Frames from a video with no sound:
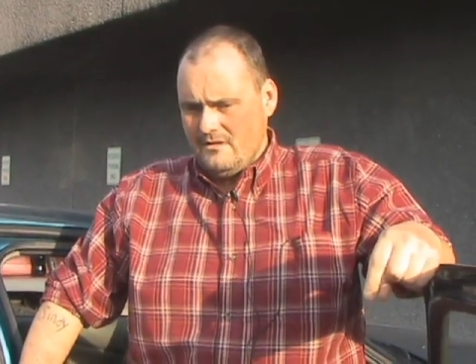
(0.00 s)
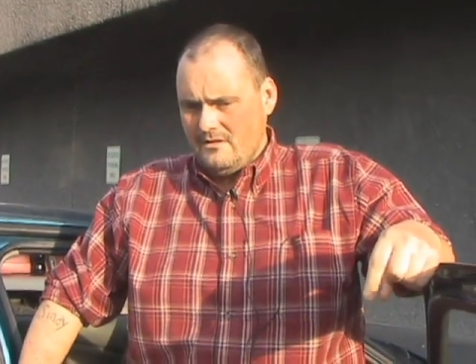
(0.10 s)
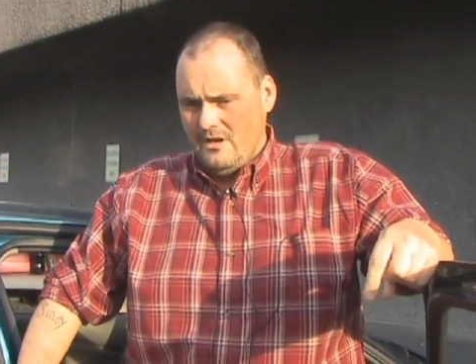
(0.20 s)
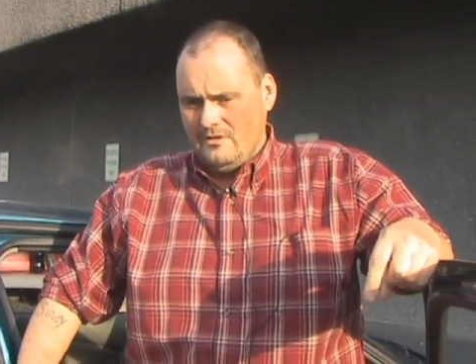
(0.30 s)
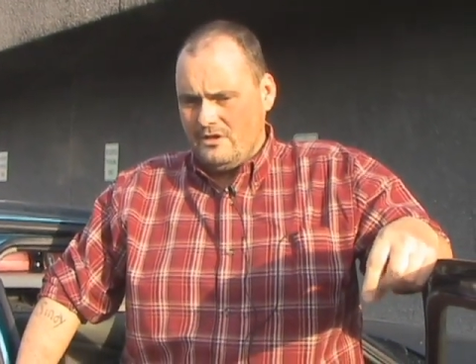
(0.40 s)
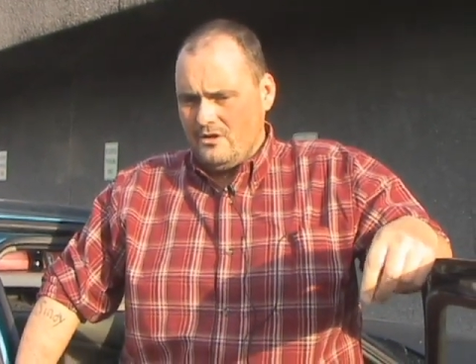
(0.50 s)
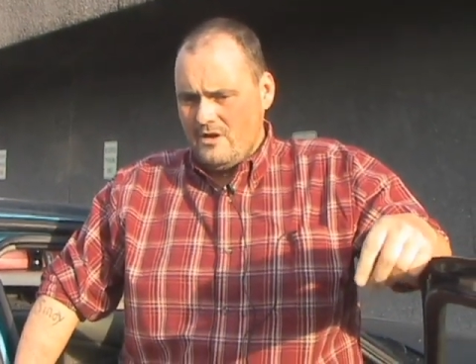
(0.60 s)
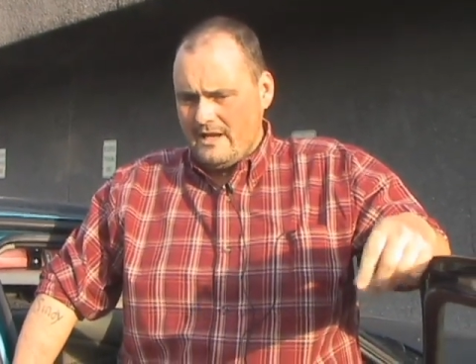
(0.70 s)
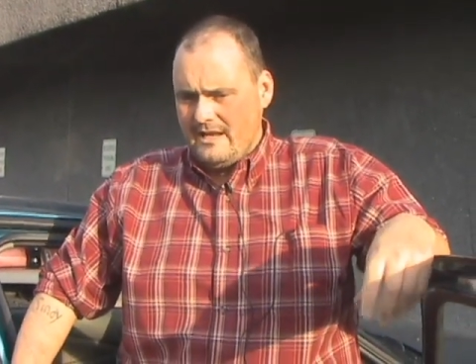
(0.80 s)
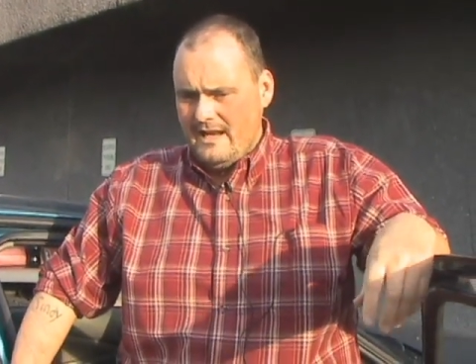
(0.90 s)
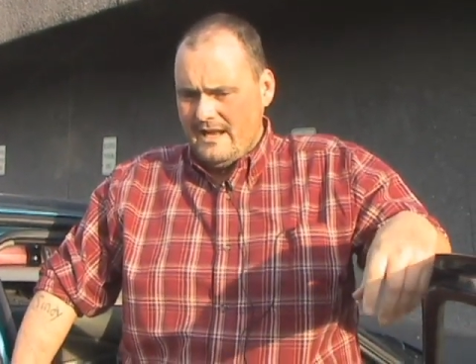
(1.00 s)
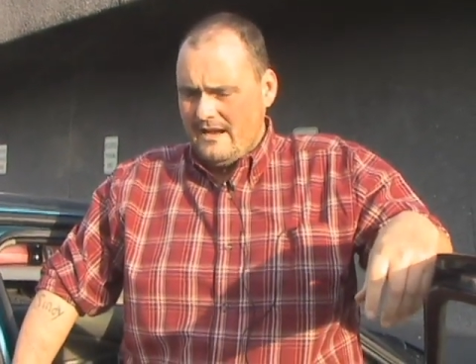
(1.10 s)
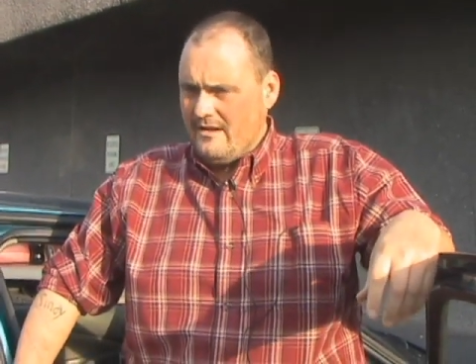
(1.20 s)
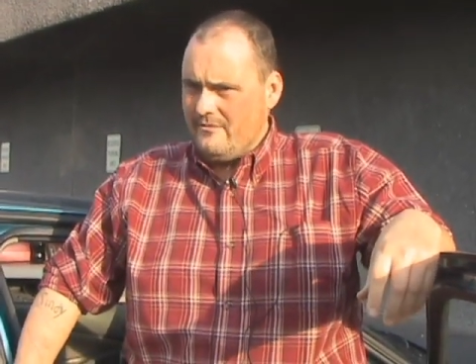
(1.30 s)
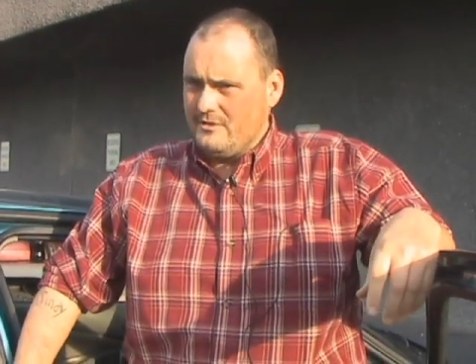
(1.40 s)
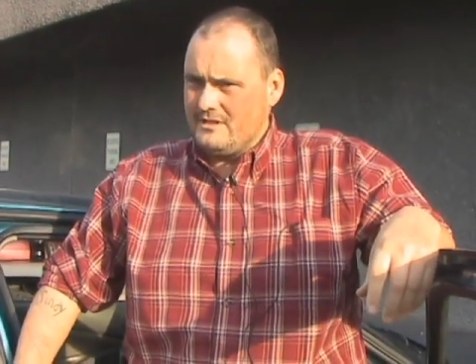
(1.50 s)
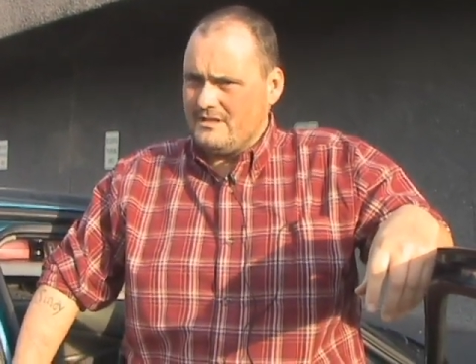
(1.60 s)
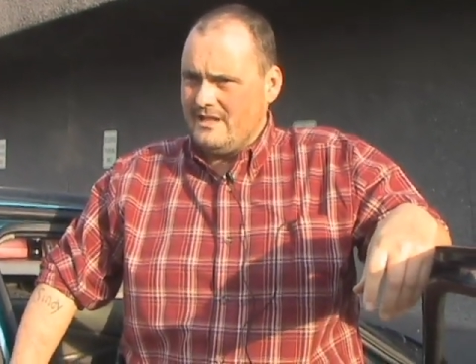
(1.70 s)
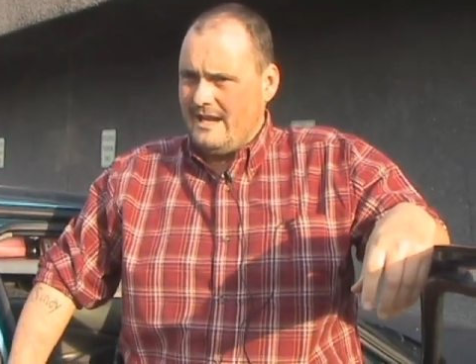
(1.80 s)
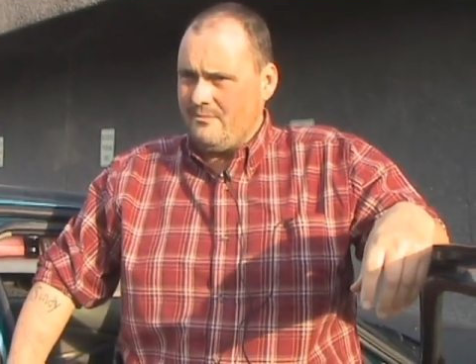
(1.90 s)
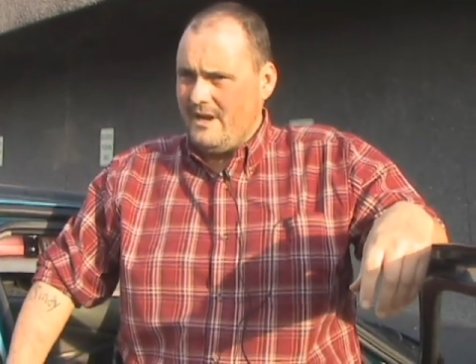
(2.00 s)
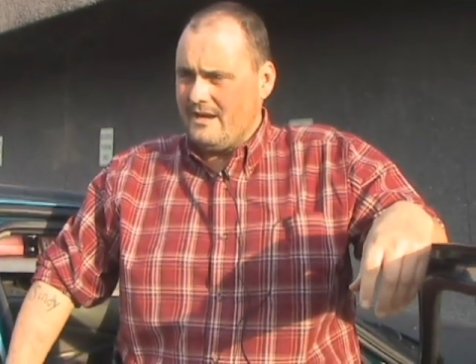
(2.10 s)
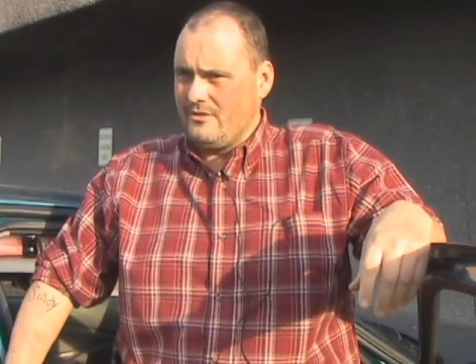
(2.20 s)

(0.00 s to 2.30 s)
the only door I could get out of was the sliding back